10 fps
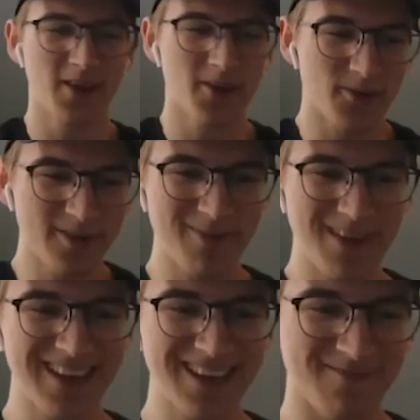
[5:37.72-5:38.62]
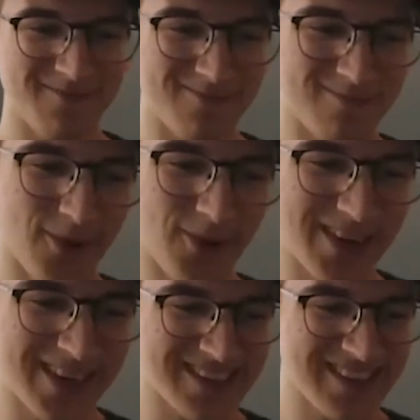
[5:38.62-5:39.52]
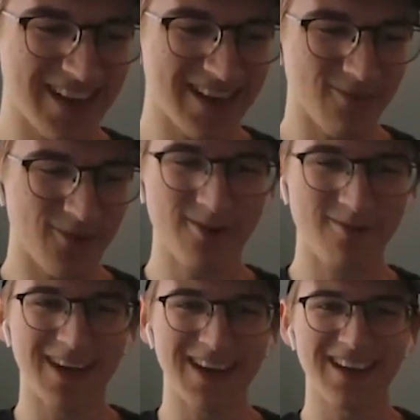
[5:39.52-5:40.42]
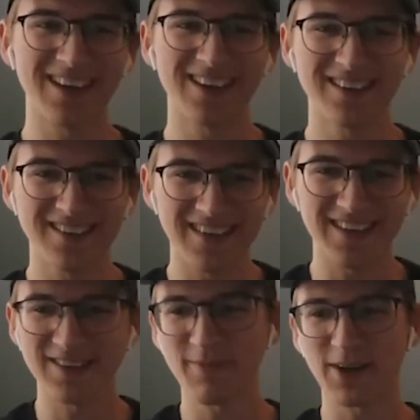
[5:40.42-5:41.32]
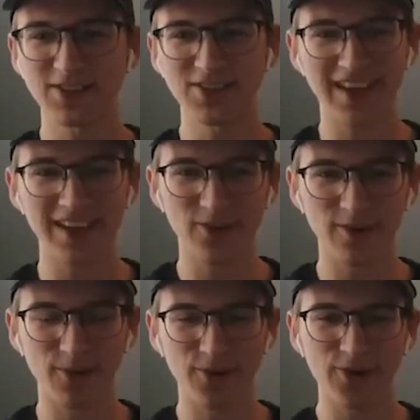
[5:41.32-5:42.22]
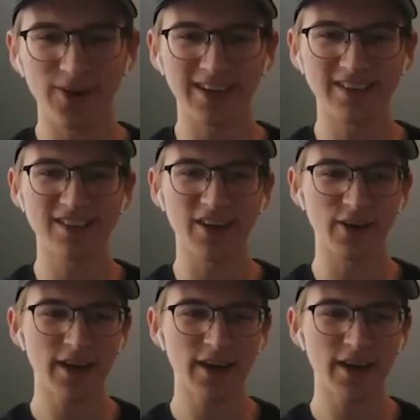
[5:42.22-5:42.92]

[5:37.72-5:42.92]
with me, bouldering is kind of more of my scene, especially indoor bouldering. So